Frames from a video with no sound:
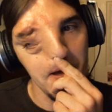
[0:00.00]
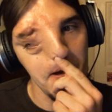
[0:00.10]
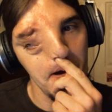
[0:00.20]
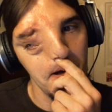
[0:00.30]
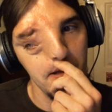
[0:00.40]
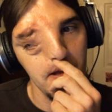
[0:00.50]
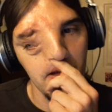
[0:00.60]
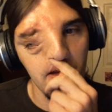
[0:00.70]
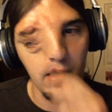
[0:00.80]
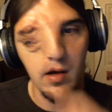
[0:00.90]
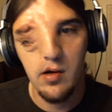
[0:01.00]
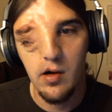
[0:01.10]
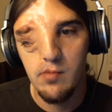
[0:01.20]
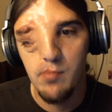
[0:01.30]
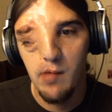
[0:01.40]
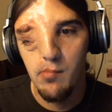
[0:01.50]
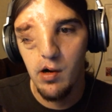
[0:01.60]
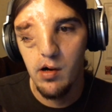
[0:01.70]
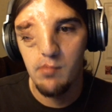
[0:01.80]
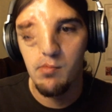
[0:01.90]
He's... Yeah, he called and he's
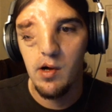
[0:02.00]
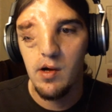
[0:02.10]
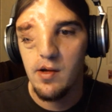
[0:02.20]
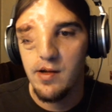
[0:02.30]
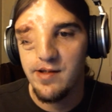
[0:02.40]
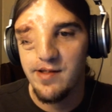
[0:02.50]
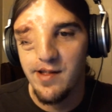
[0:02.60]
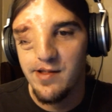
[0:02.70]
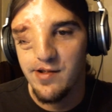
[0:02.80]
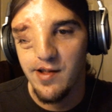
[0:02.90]
like, I called my mom.